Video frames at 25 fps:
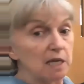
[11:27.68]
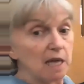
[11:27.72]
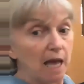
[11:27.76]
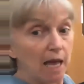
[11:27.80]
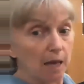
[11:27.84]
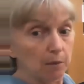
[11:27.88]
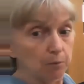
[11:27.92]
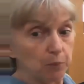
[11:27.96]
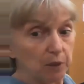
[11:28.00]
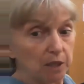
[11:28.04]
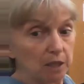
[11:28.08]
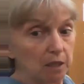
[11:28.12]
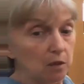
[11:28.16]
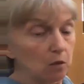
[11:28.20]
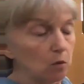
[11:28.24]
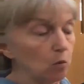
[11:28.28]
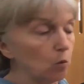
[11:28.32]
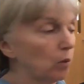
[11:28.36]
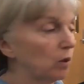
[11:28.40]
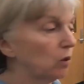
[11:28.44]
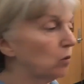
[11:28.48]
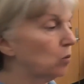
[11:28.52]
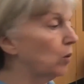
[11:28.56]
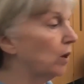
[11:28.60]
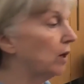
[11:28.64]
happy
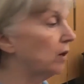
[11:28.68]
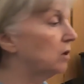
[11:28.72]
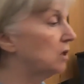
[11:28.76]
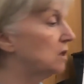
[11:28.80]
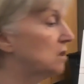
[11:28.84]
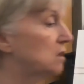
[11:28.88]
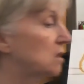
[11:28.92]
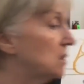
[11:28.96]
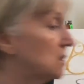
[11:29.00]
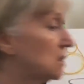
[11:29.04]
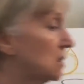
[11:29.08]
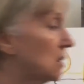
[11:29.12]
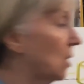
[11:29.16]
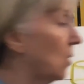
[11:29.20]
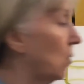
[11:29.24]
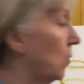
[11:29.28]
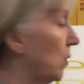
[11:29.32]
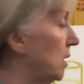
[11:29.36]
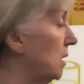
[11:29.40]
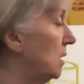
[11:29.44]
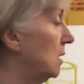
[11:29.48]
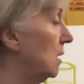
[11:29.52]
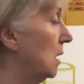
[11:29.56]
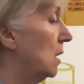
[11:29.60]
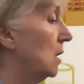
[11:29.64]
with where this is
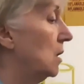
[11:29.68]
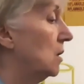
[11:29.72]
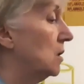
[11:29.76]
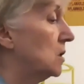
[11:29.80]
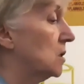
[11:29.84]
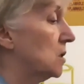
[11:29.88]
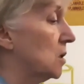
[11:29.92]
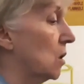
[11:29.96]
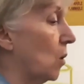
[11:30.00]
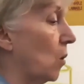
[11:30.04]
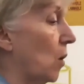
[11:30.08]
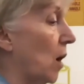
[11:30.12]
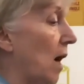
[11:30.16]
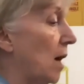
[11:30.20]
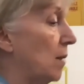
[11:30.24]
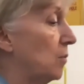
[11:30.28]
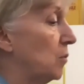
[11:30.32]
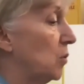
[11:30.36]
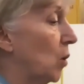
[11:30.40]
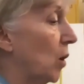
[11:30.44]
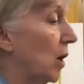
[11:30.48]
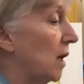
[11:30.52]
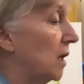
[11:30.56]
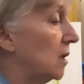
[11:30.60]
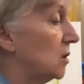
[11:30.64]
going, so I'm
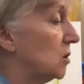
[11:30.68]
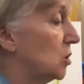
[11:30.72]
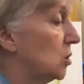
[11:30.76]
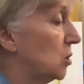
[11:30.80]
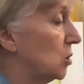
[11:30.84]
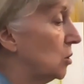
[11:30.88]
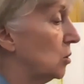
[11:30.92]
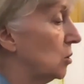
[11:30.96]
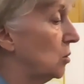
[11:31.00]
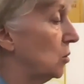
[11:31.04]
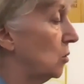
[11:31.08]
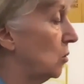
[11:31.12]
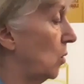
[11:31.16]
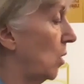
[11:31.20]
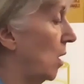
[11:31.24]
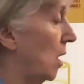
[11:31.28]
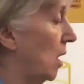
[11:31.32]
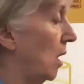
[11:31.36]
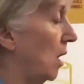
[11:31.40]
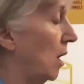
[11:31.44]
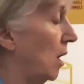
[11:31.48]
going to